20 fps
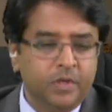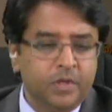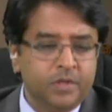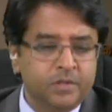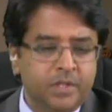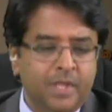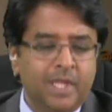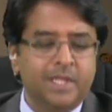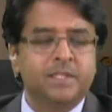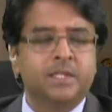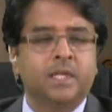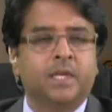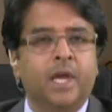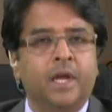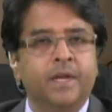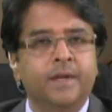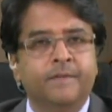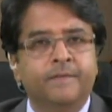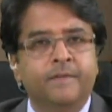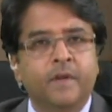that's the
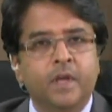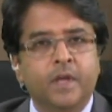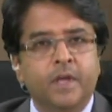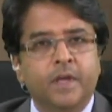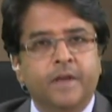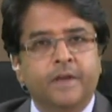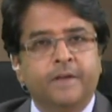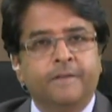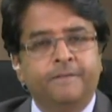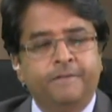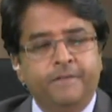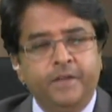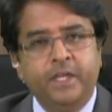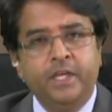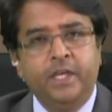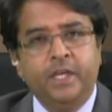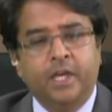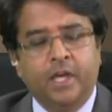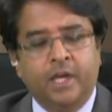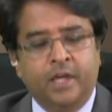kind of
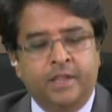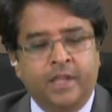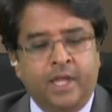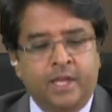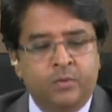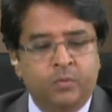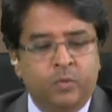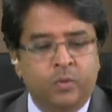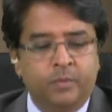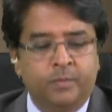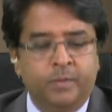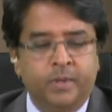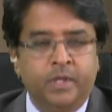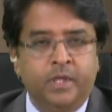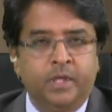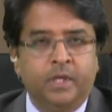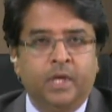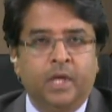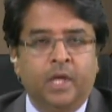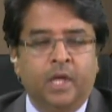fee that will
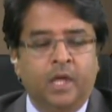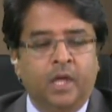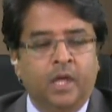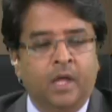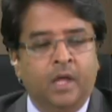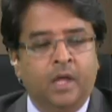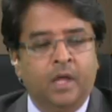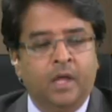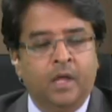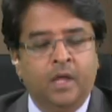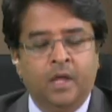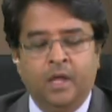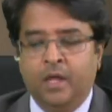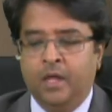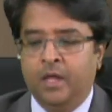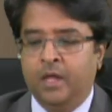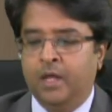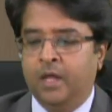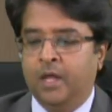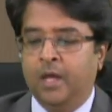be
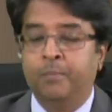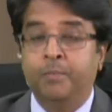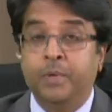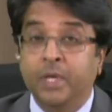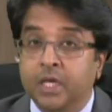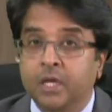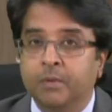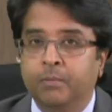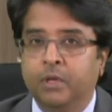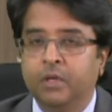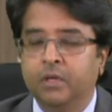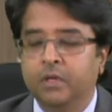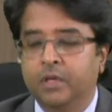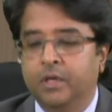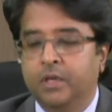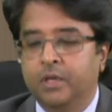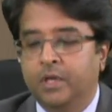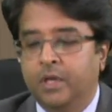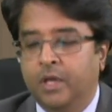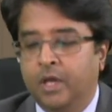applicable
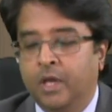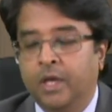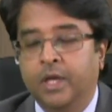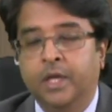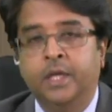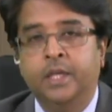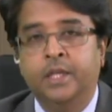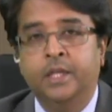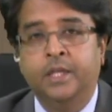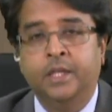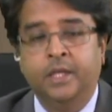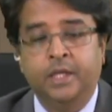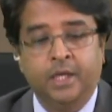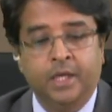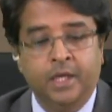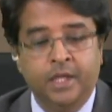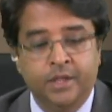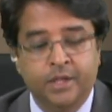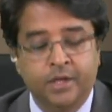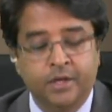in the
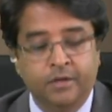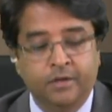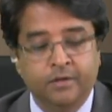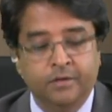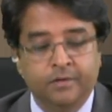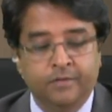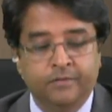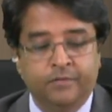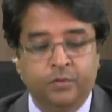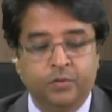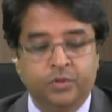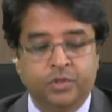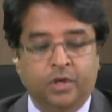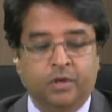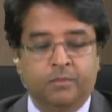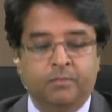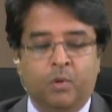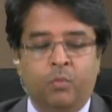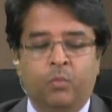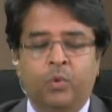near future.
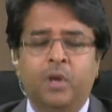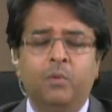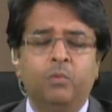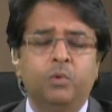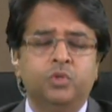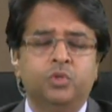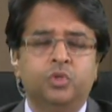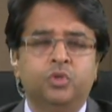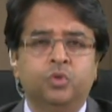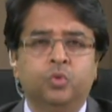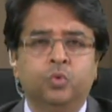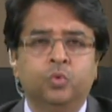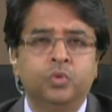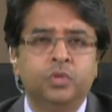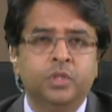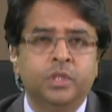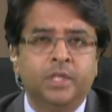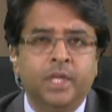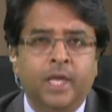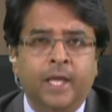But what I want to do
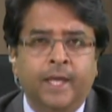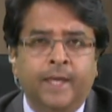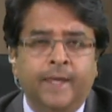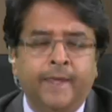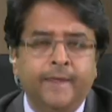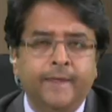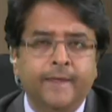today